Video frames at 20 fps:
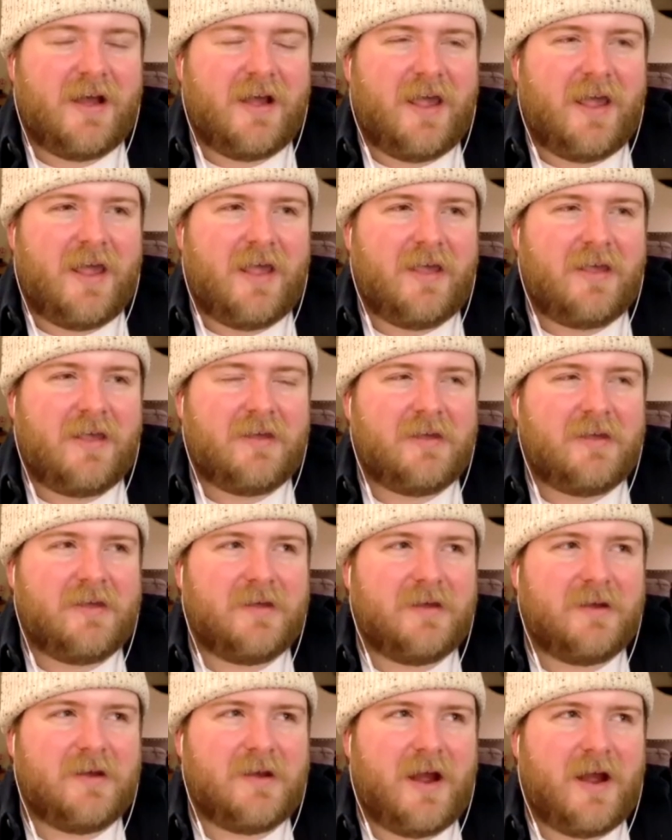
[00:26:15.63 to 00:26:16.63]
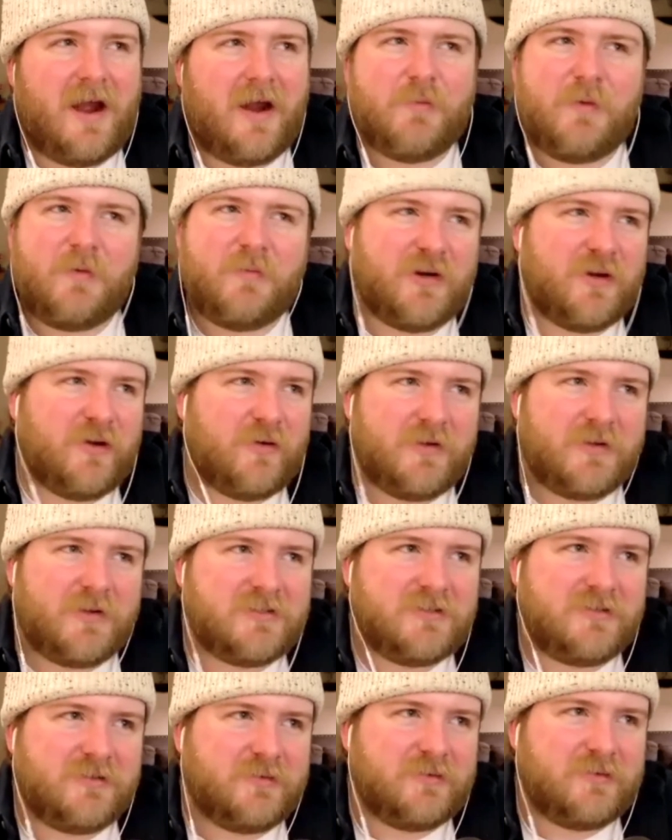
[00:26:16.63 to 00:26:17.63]
I remember going
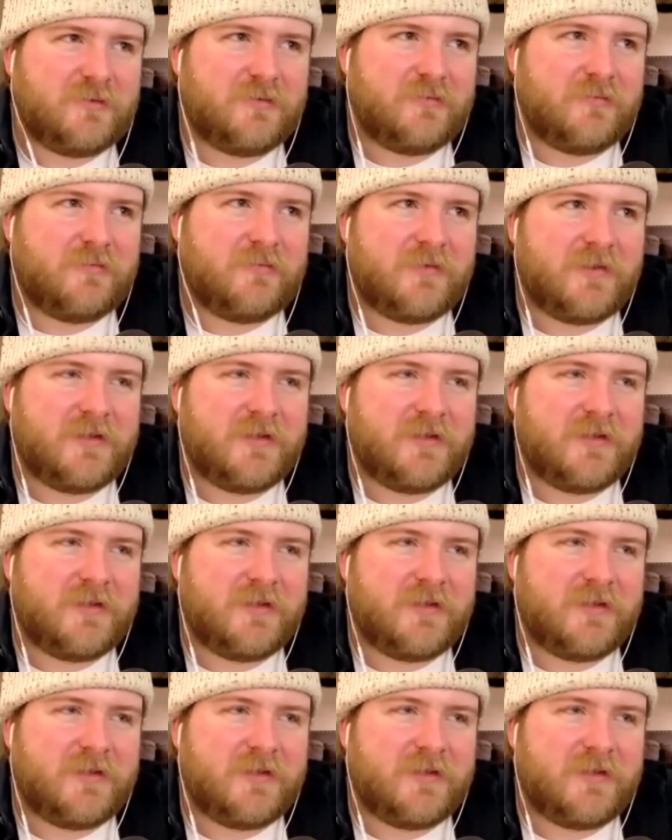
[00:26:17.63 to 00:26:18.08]
to